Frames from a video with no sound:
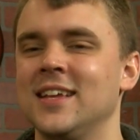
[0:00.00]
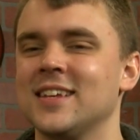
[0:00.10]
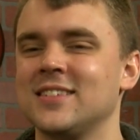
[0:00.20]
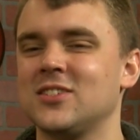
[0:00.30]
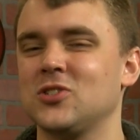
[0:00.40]

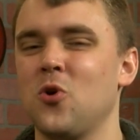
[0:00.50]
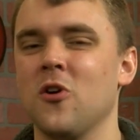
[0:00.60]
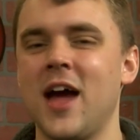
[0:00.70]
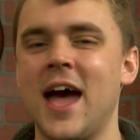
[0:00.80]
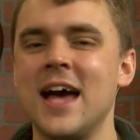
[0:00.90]
doesn't
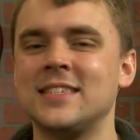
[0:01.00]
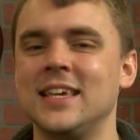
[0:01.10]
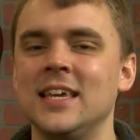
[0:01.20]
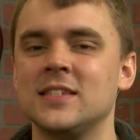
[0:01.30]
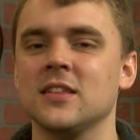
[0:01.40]
score as
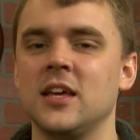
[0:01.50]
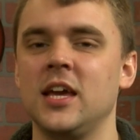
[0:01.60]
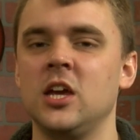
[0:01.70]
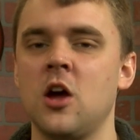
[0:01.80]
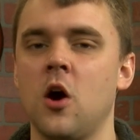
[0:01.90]

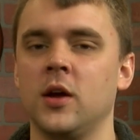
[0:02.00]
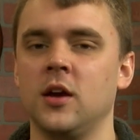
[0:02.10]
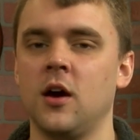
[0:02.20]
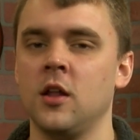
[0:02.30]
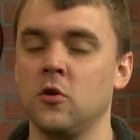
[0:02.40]
easily. You know,
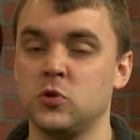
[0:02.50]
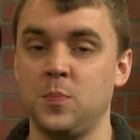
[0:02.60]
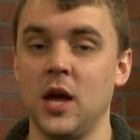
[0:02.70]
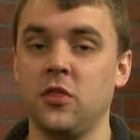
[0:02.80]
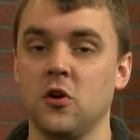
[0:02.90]
on those
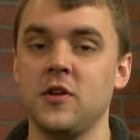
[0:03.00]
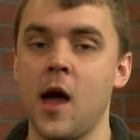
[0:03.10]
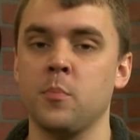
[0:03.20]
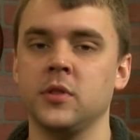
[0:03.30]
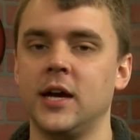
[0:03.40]
big third
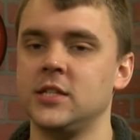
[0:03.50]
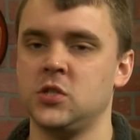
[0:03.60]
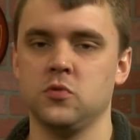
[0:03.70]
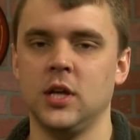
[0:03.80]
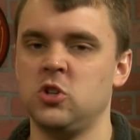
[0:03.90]
down plays,
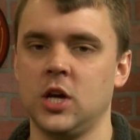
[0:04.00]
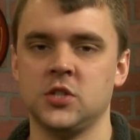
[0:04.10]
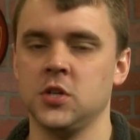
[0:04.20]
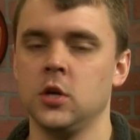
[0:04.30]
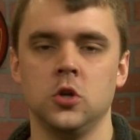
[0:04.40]
it's mm-hmm. really
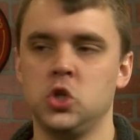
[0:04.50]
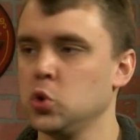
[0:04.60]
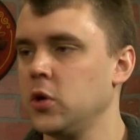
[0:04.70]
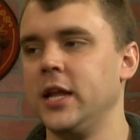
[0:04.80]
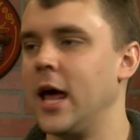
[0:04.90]
just
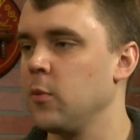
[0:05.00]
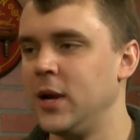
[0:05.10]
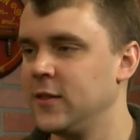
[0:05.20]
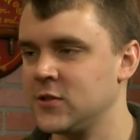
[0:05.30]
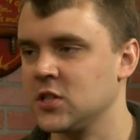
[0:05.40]
Julian Edelman
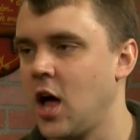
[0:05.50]
in the right,